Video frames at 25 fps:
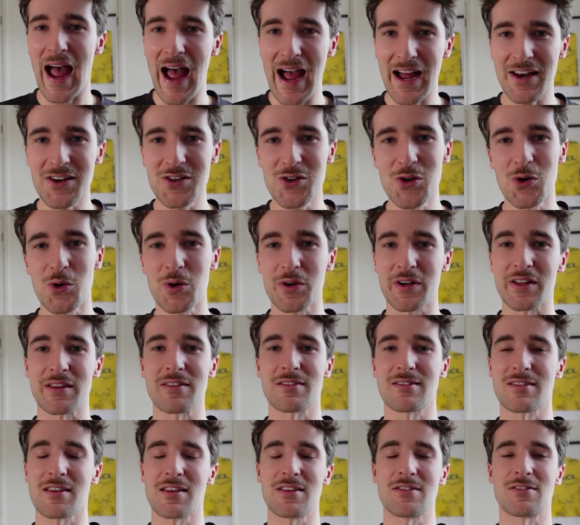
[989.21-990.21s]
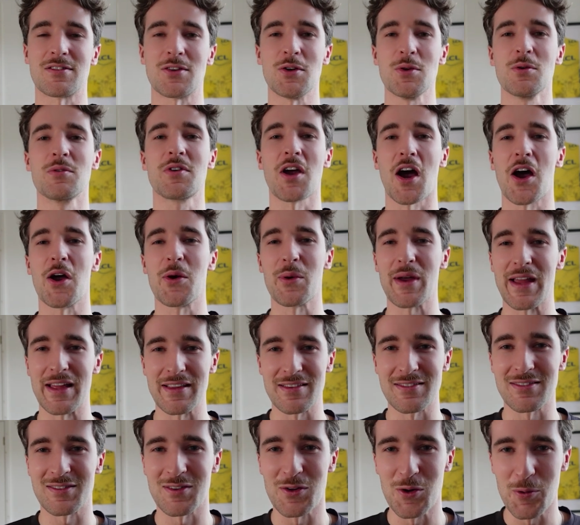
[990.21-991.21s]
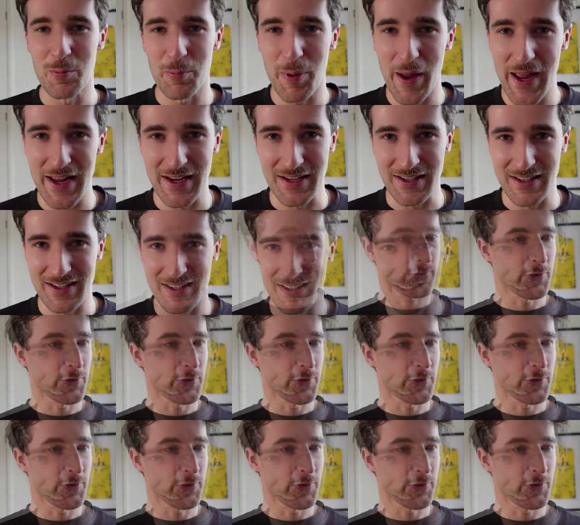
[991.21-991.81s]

and Jorgenson to go into pink.